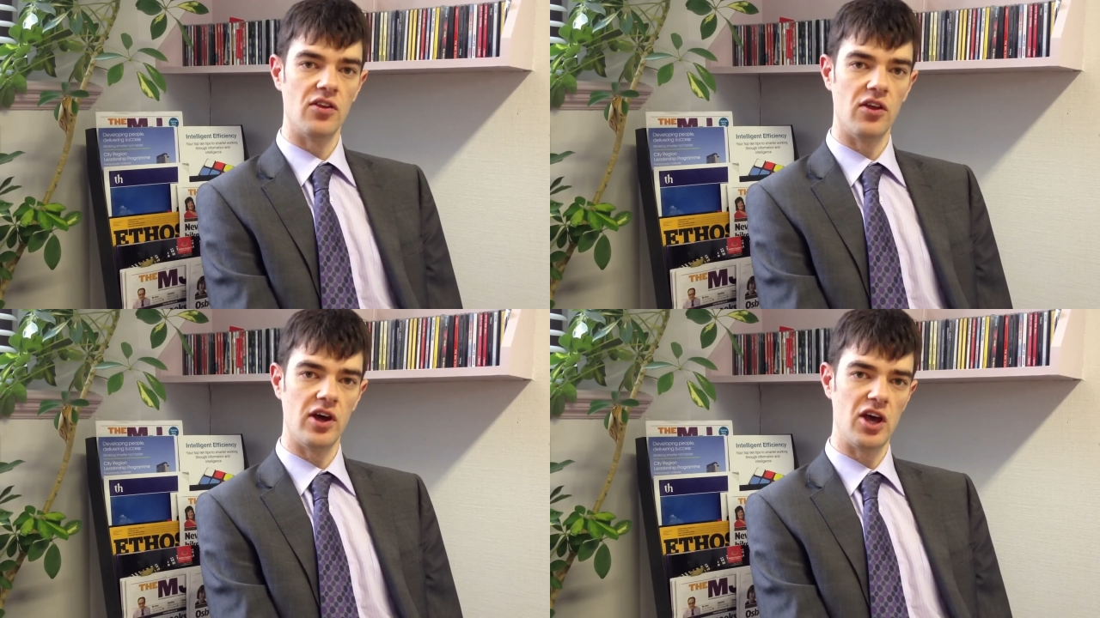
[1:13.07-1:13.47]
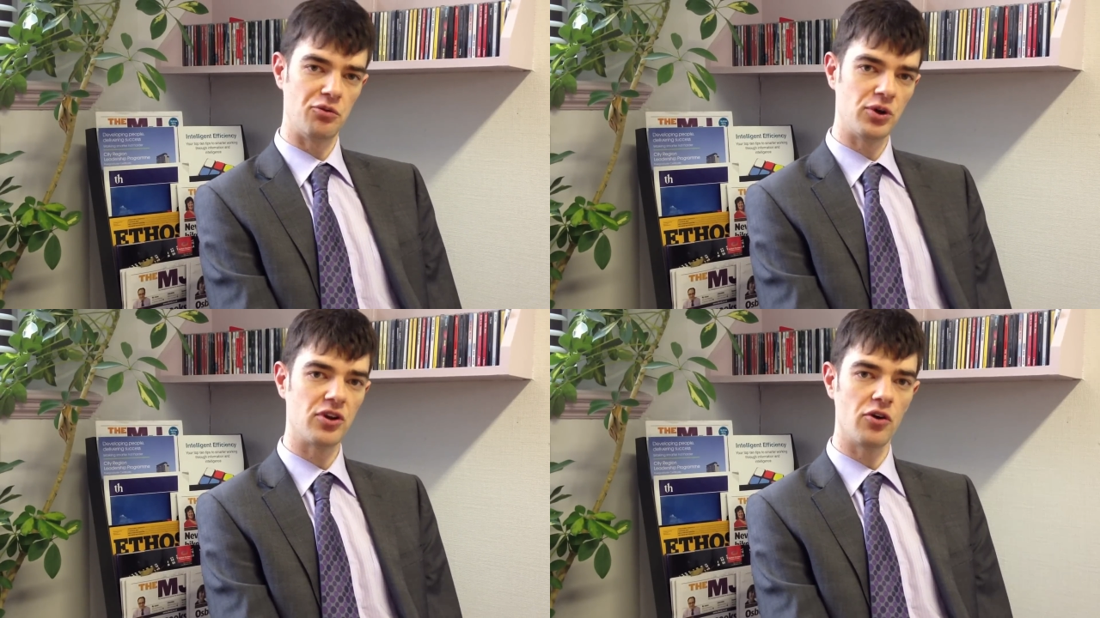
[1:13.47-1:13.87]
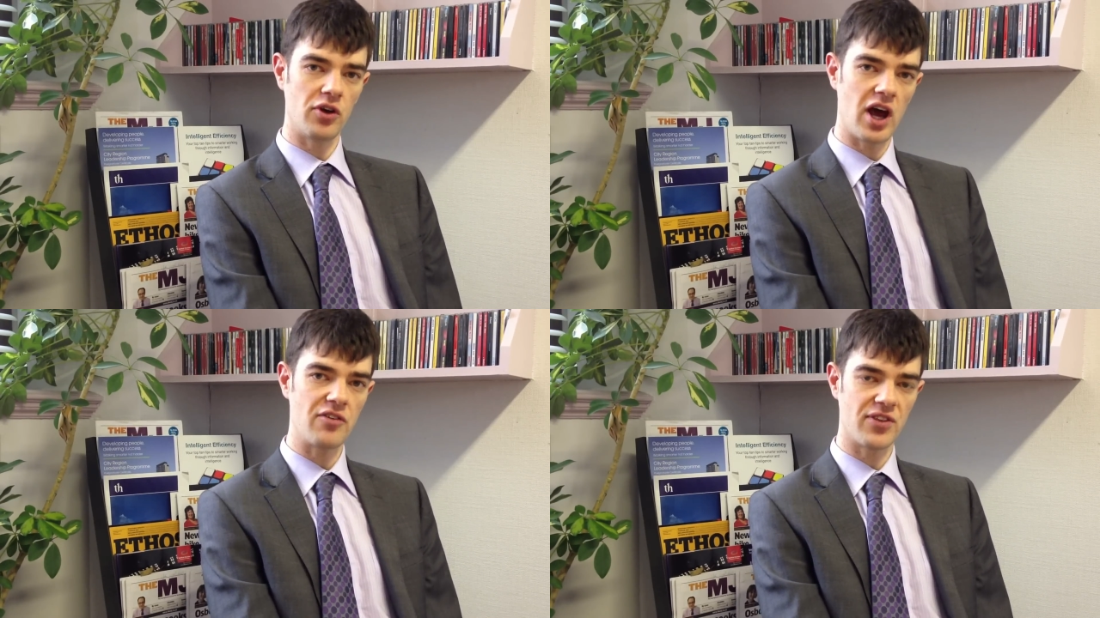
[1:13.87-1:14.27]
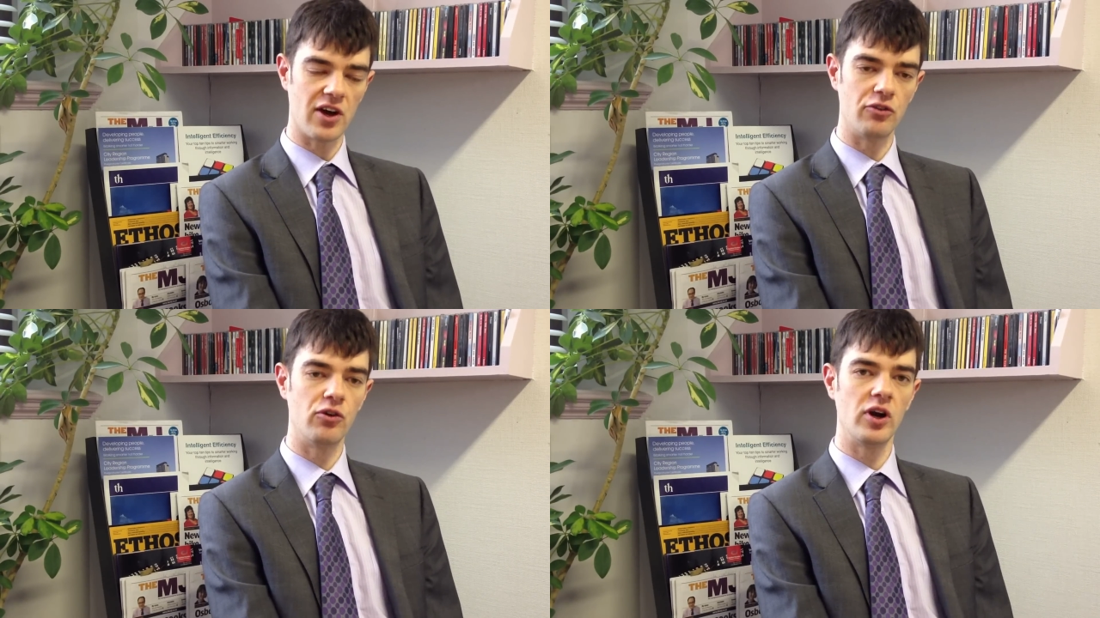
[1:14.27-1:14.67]
that if we don't have
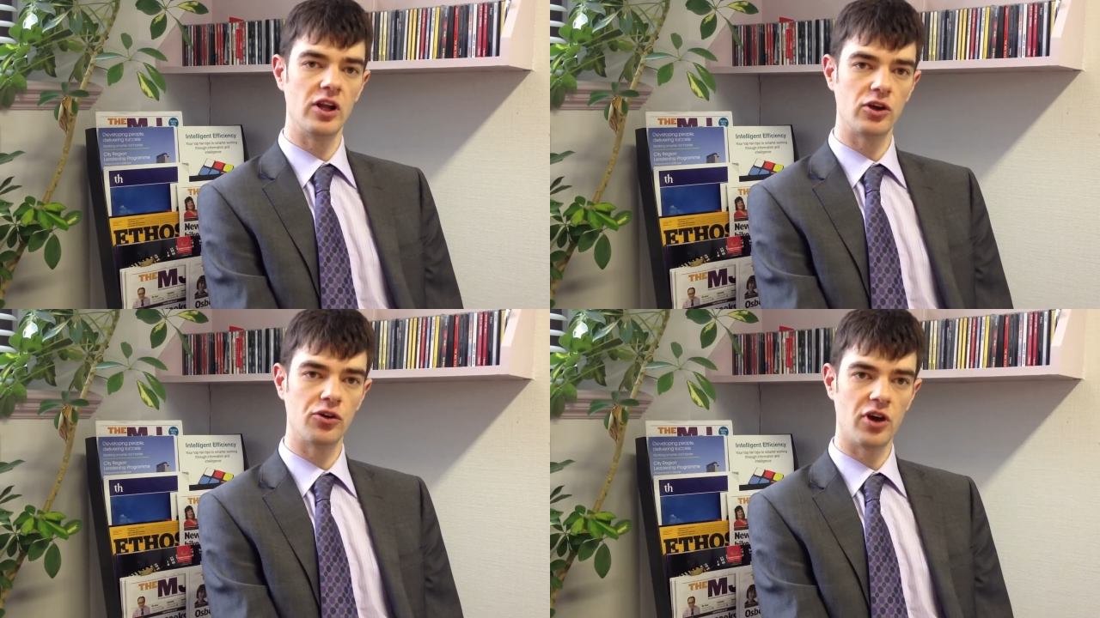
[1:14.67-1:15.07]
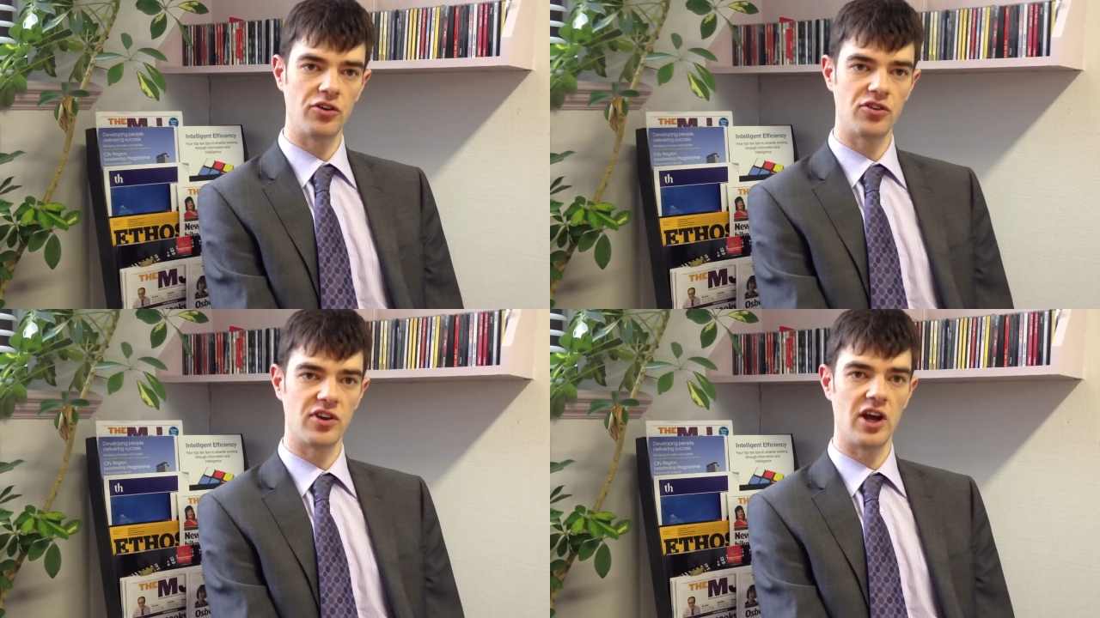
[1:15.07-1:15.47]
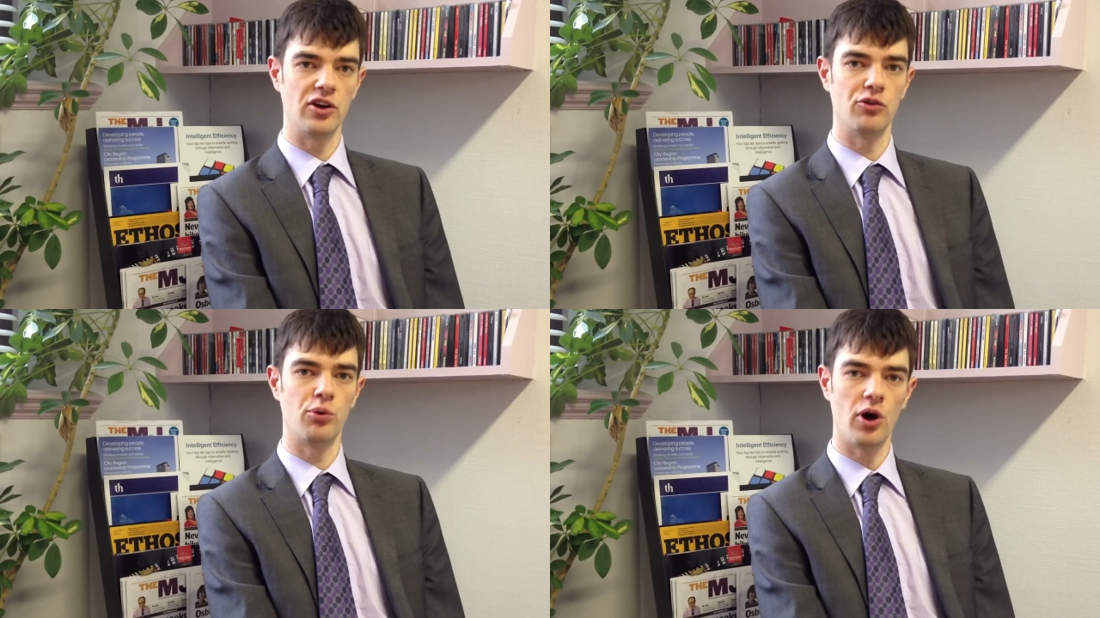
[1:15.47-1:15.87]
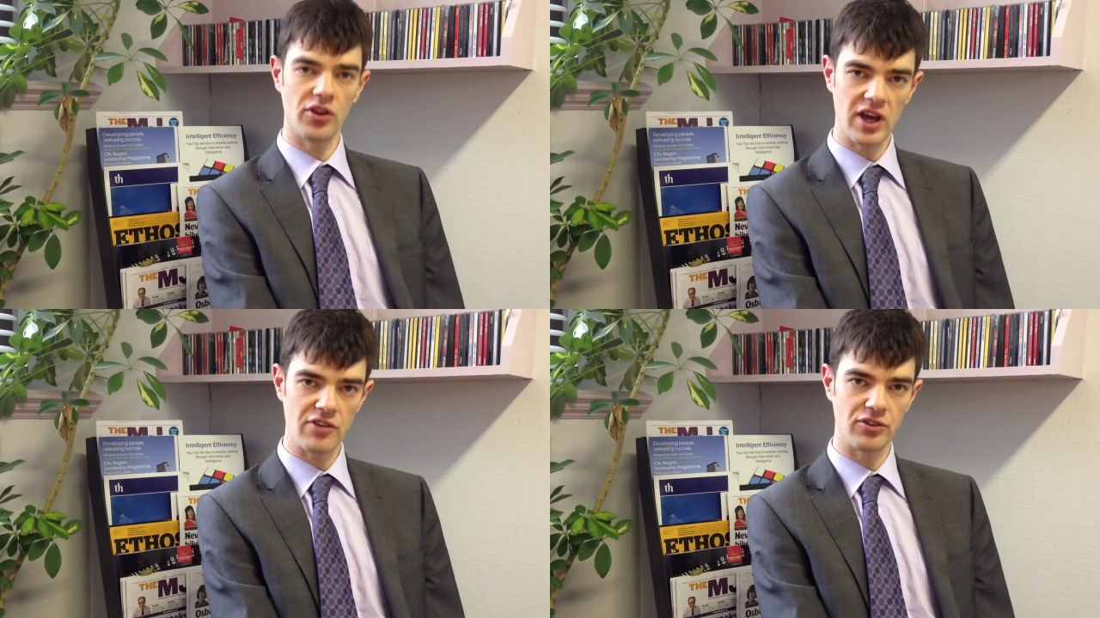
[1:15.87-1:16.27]
that really good understanding of what
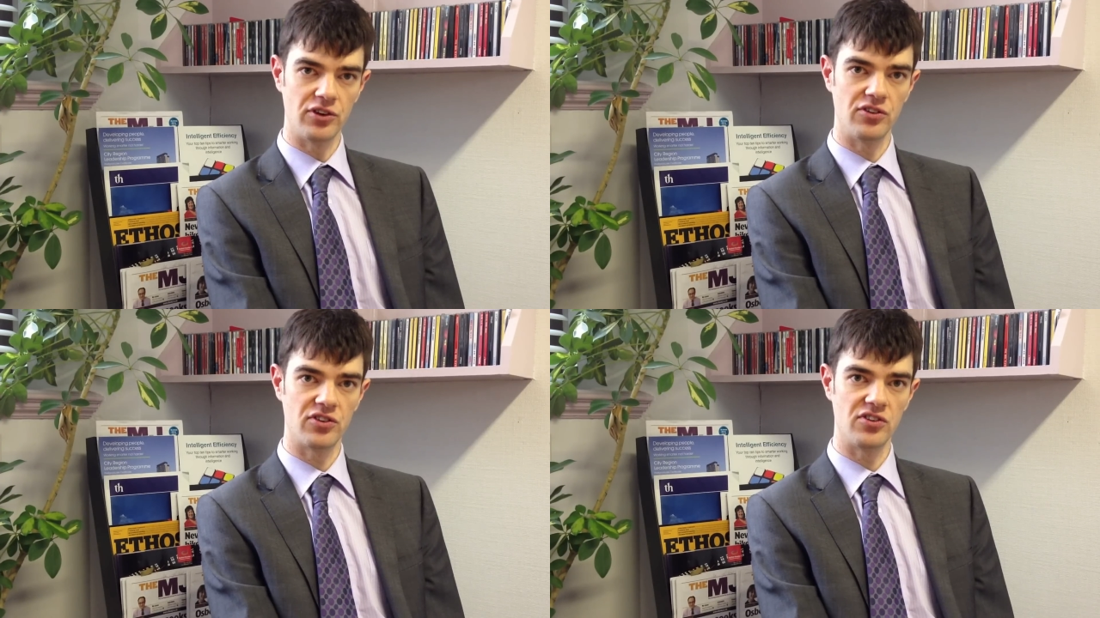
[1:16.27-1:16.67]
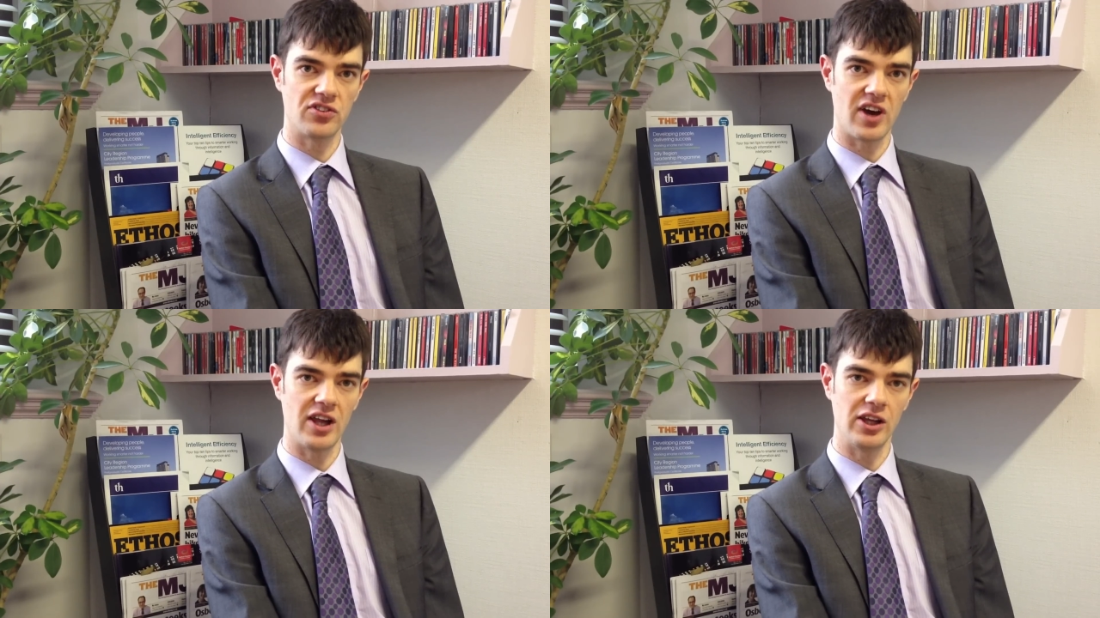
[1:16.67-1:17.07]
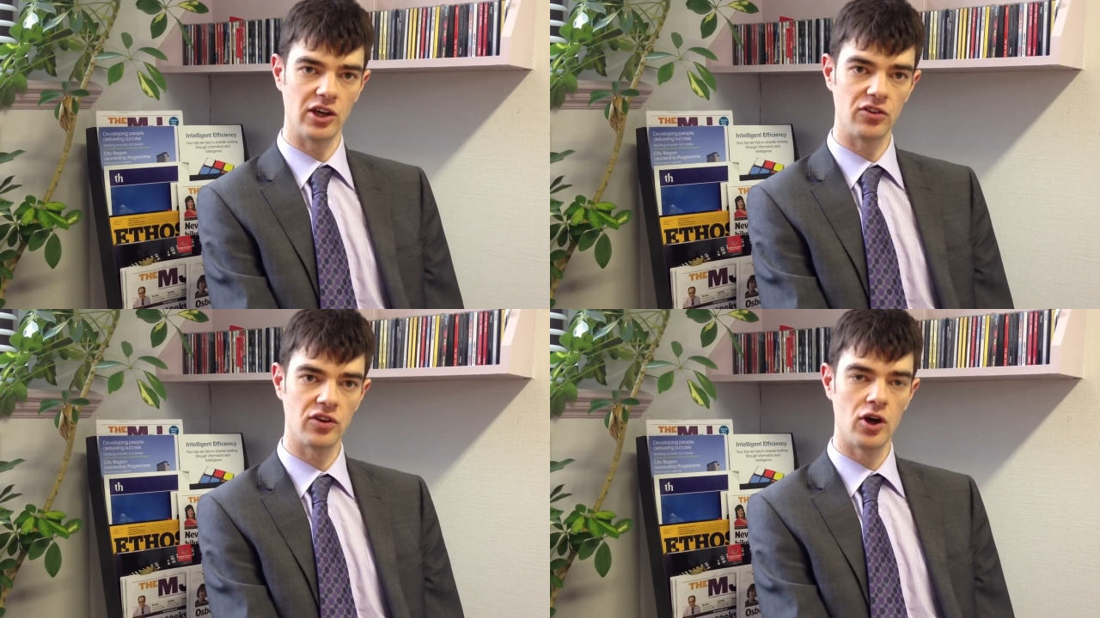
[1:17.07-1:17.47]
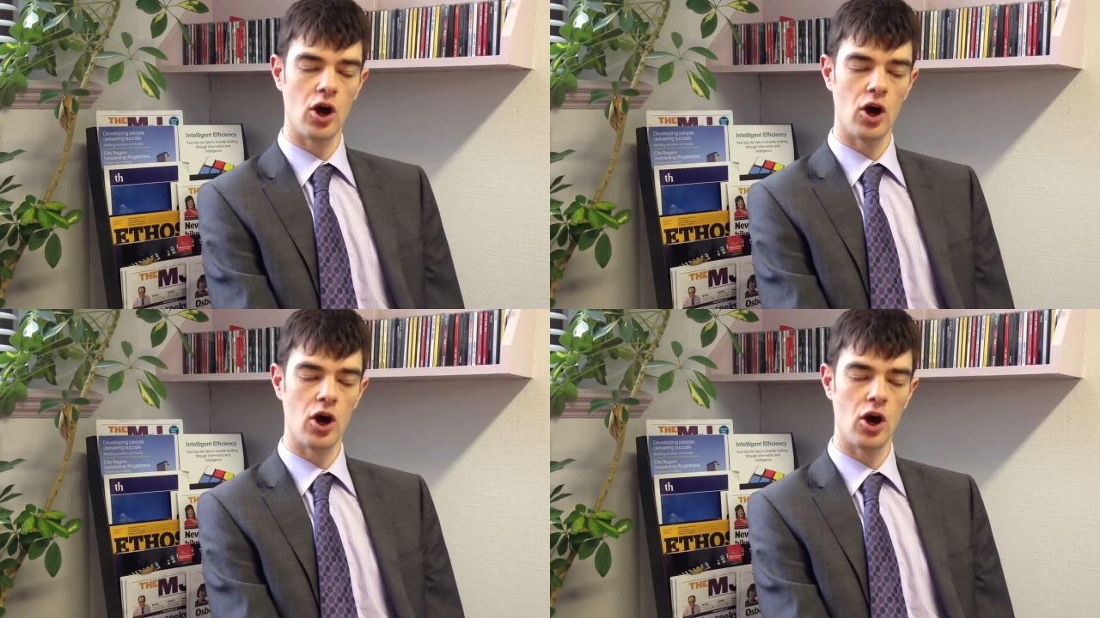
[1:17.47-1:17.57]
the evidence is telling us,